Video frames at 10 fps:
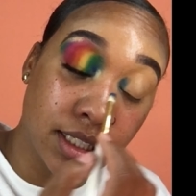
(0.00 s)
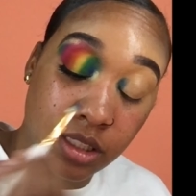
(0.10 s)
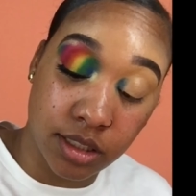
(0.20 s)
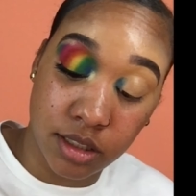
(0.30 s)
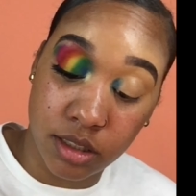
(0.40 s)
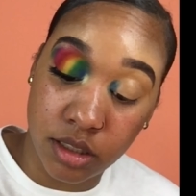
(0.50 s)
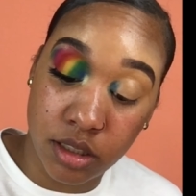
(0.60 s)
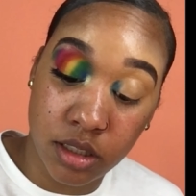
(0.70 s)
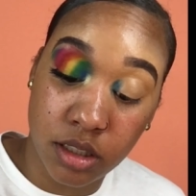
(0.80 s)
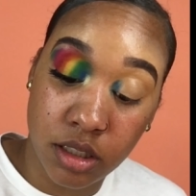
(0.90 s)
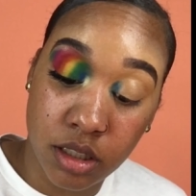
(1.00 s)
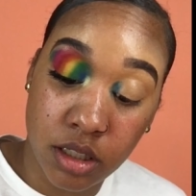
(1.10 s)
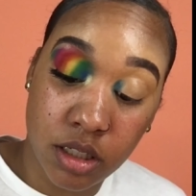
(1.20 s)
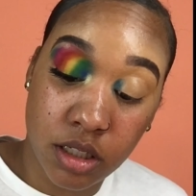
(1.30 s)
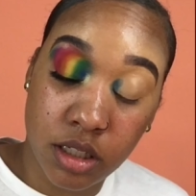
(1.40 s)
to
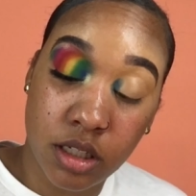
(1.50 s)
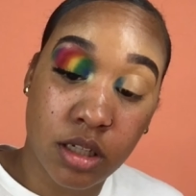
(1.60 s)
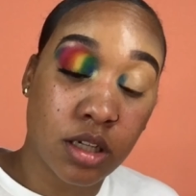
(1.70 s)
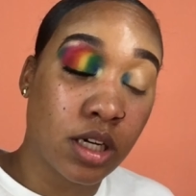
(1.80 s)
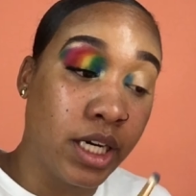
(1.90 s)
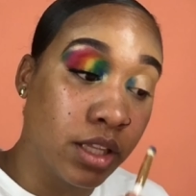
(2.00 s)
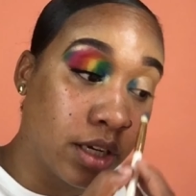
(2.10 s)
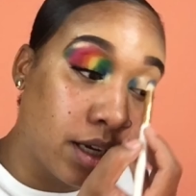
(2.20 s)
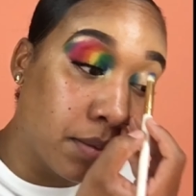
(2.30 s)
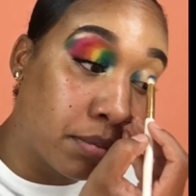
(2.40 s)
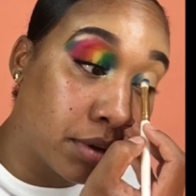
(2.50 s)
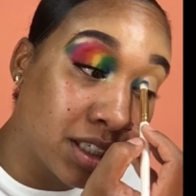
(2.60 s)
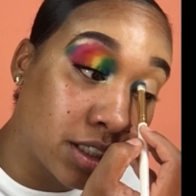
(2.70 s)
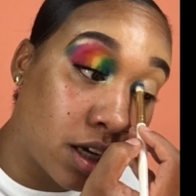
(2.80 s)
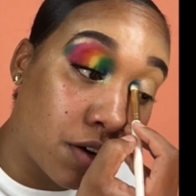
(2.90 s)
either get
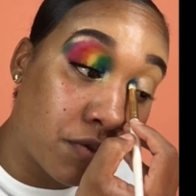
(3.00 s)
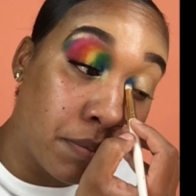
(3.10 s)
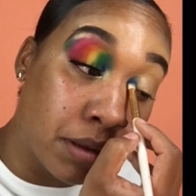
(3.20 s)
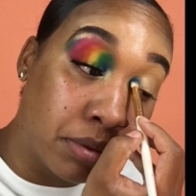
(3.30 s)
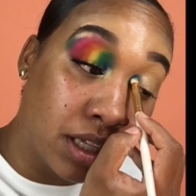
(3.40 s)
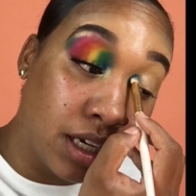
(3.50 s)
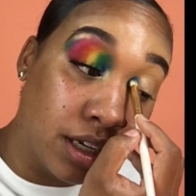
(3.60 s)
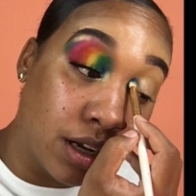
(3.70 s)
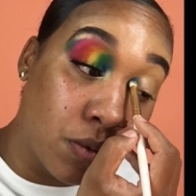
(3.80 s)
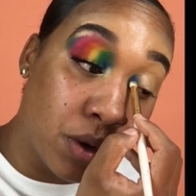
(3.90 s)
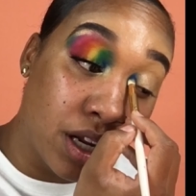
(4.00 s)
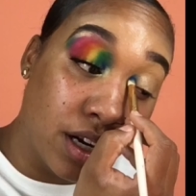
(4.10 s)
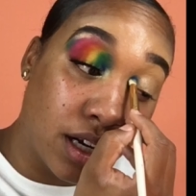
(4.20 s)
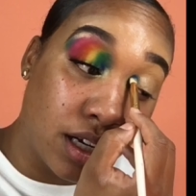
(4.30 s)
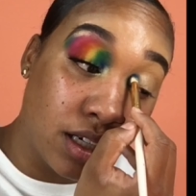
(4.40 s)
brushed off from the blending and
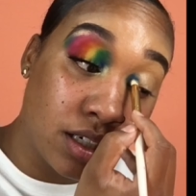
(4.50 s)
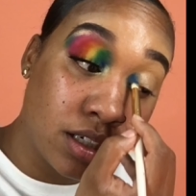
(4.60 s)
whatnot.